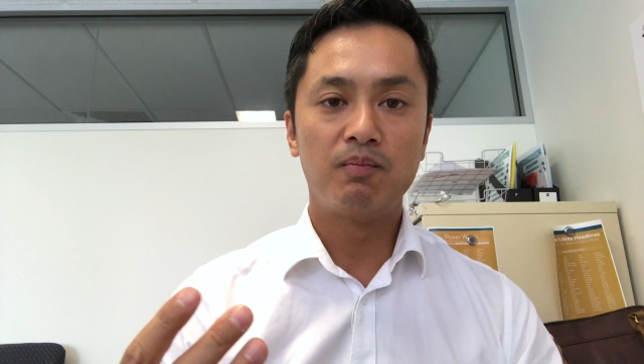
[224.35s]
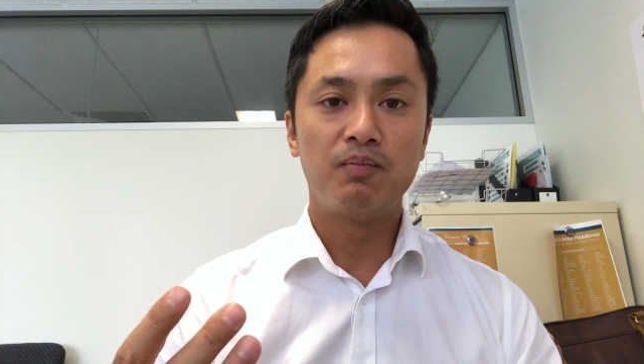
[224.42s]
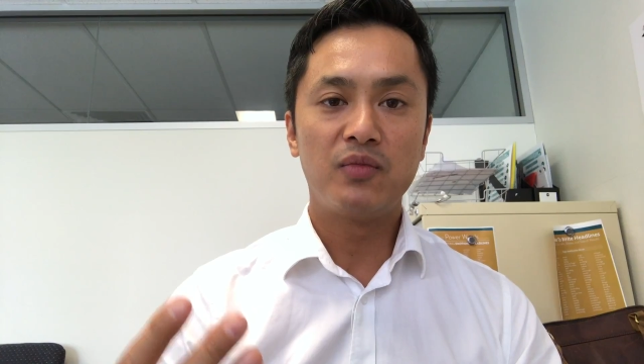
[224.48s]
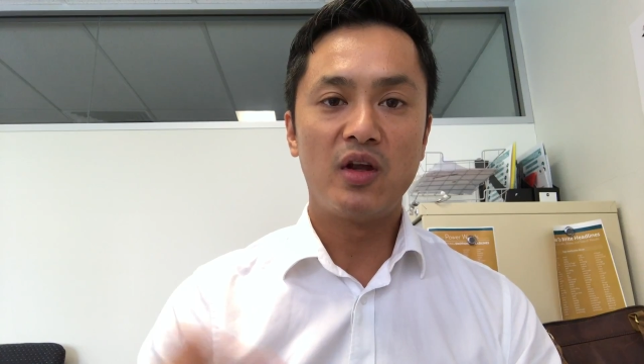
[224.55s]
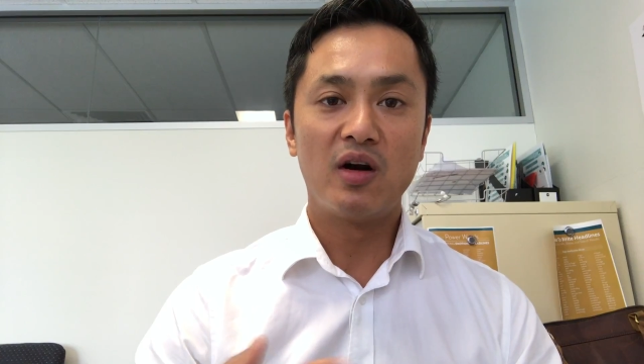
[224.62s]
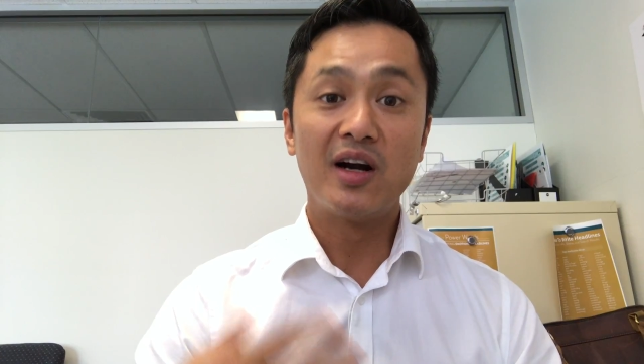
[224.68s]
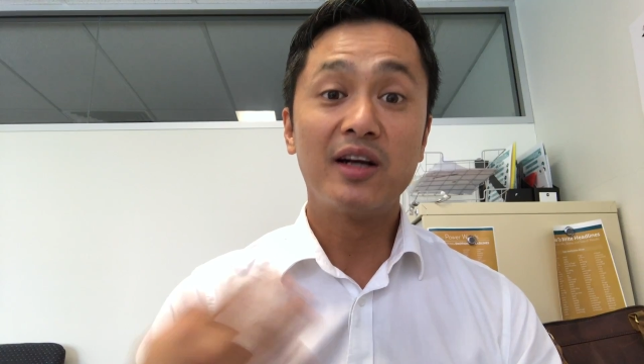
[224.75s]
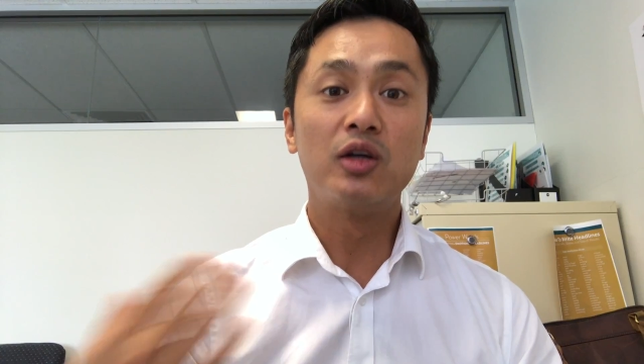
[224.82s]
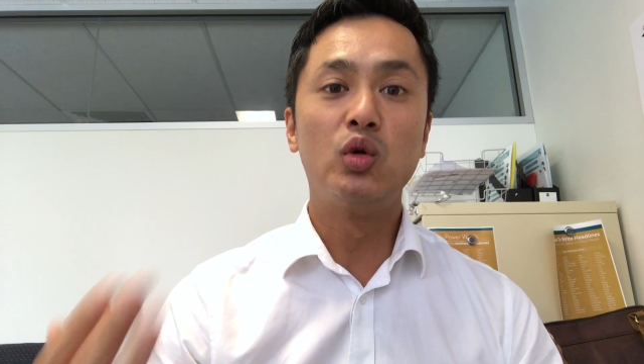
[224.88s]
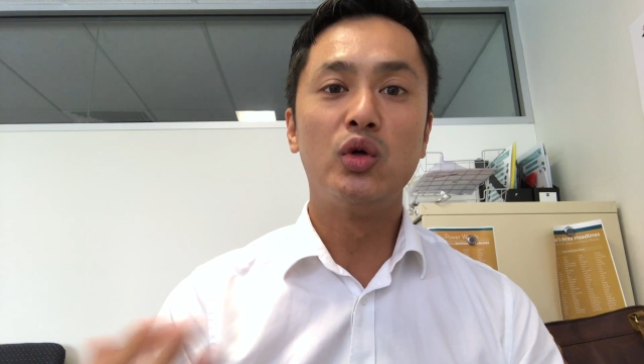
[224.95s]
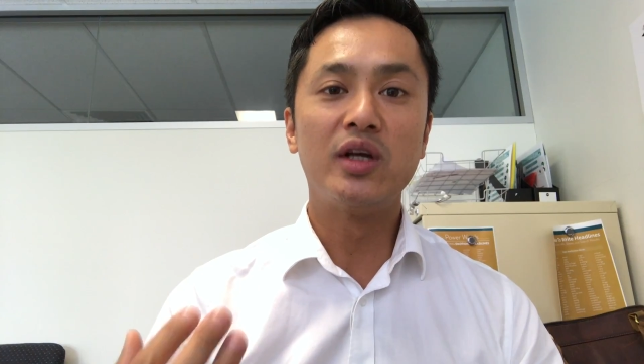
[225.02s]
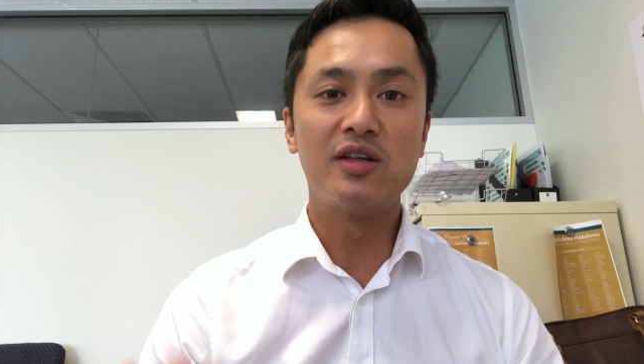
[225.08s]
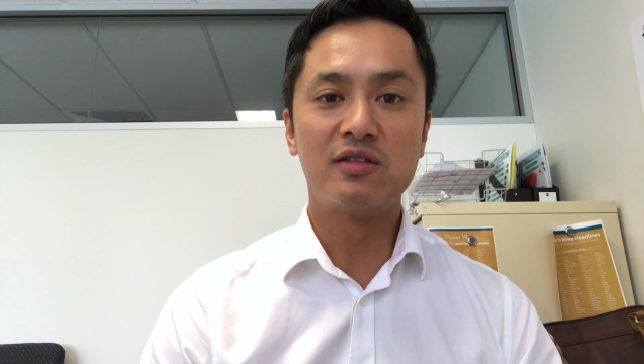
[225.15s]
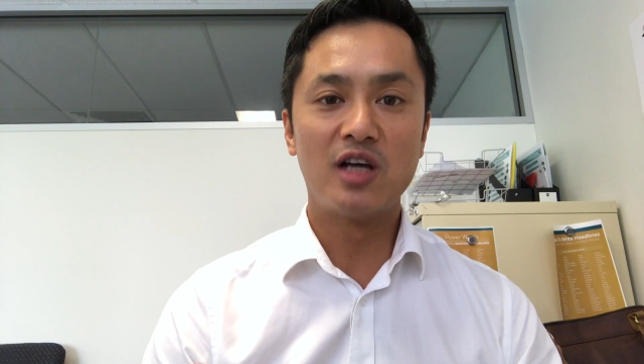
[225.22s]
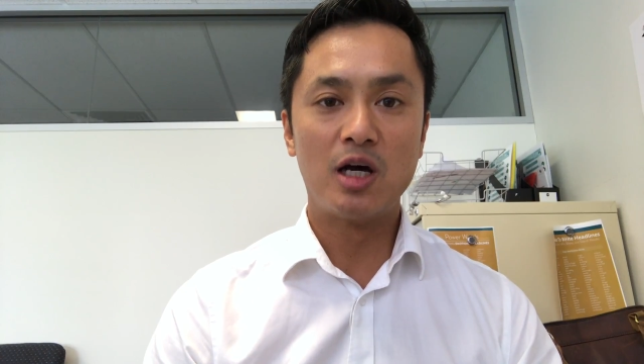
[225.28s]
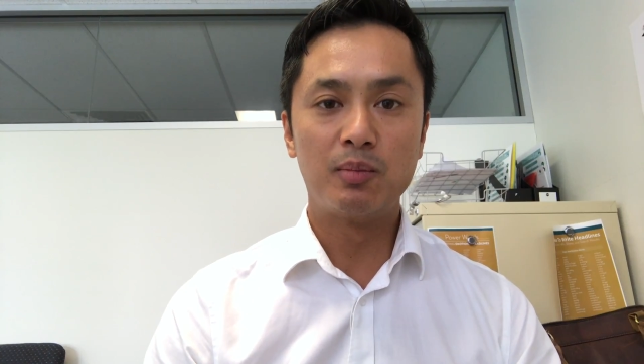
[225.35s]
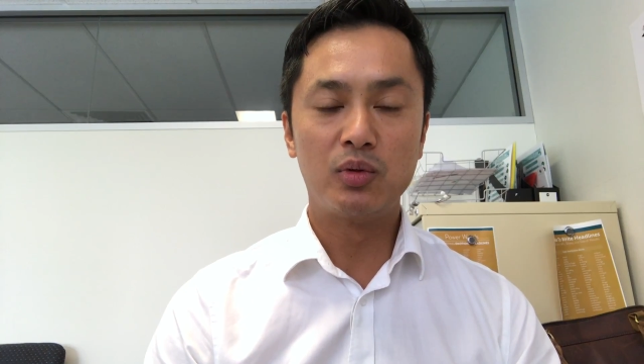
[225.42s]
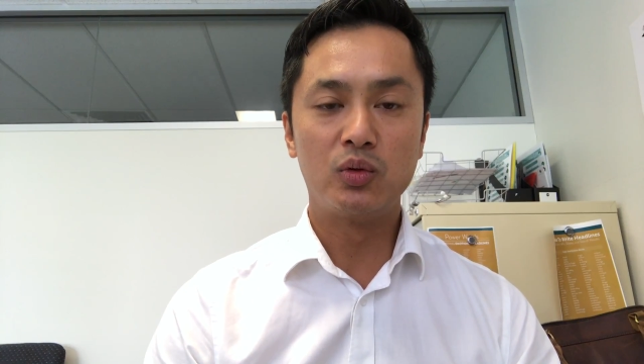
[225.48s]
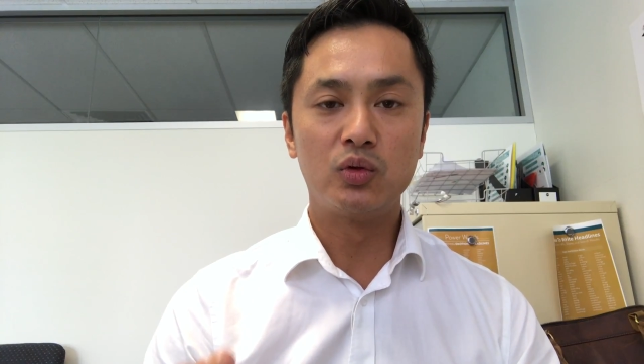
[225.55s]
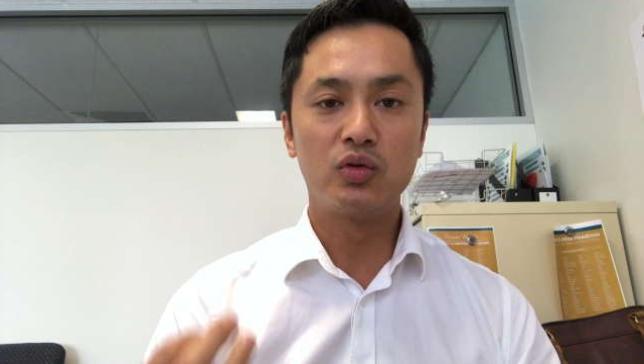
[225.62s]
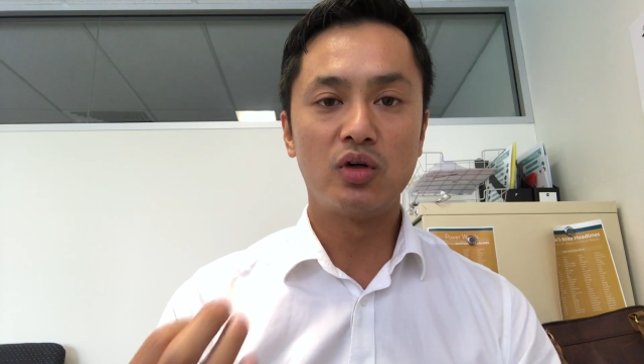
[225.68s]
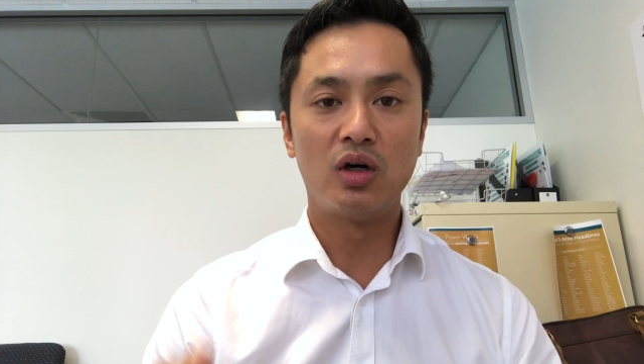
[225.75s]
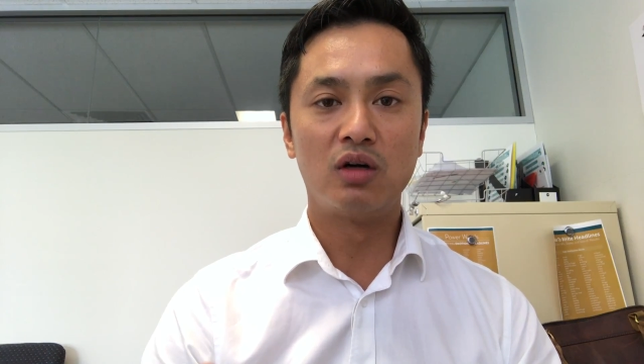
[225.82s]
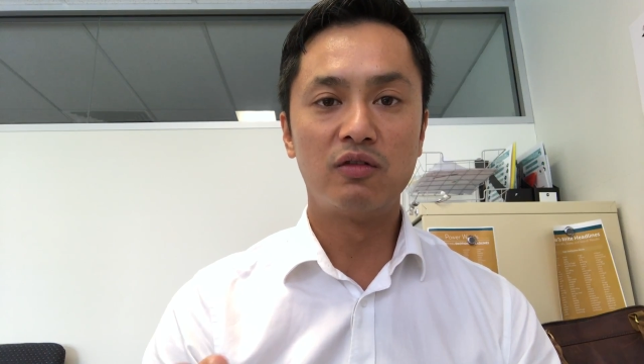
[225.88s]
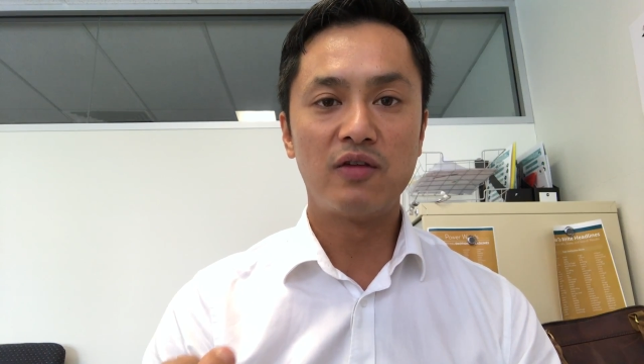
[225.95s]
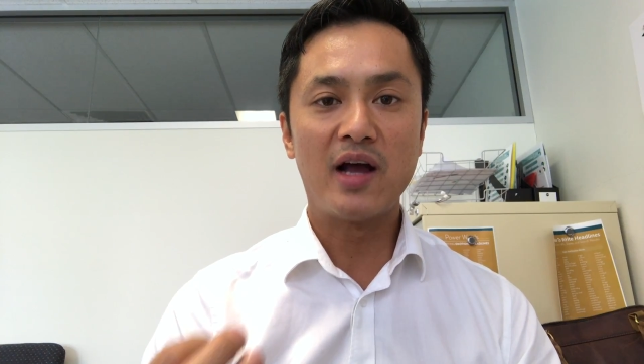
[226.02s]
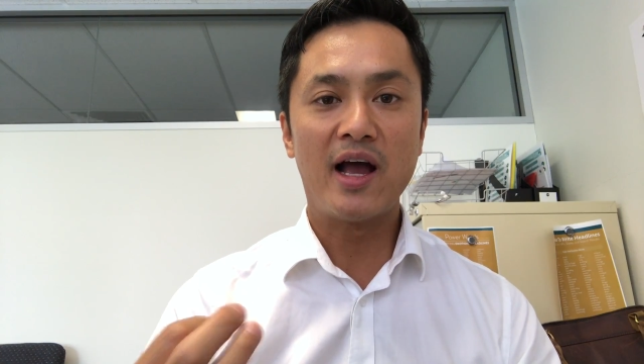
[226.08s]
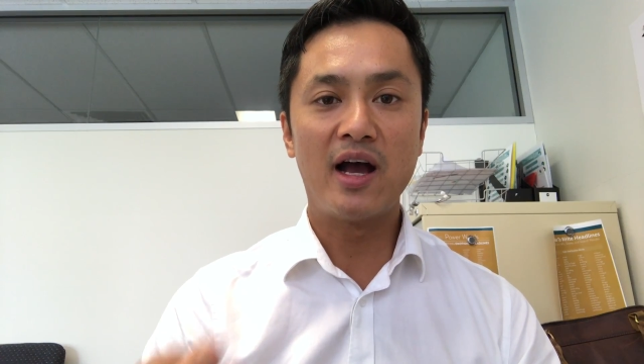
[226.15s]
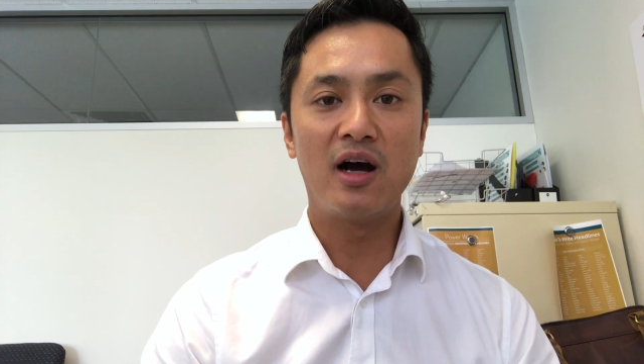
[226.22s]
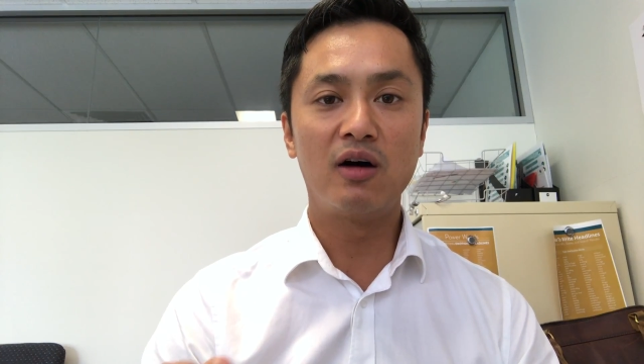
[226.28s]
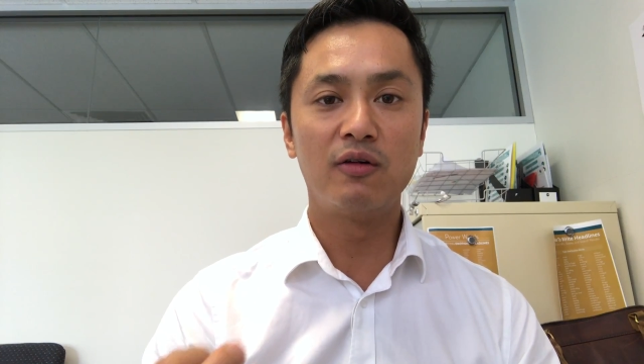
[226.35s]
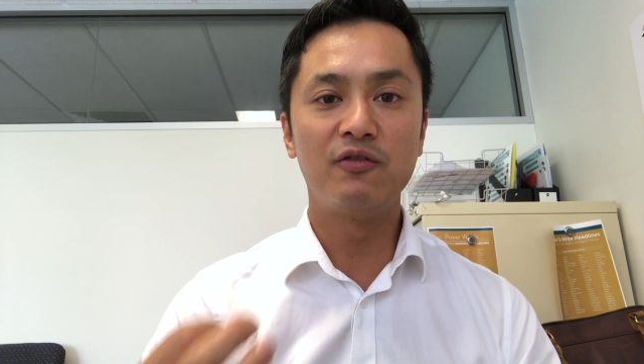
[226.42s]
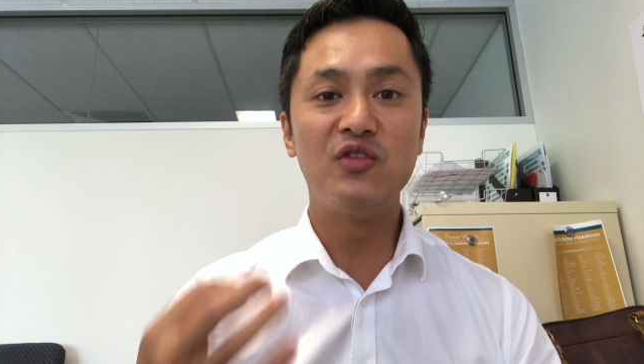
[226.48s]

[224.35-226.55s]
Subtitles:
there are good examples of how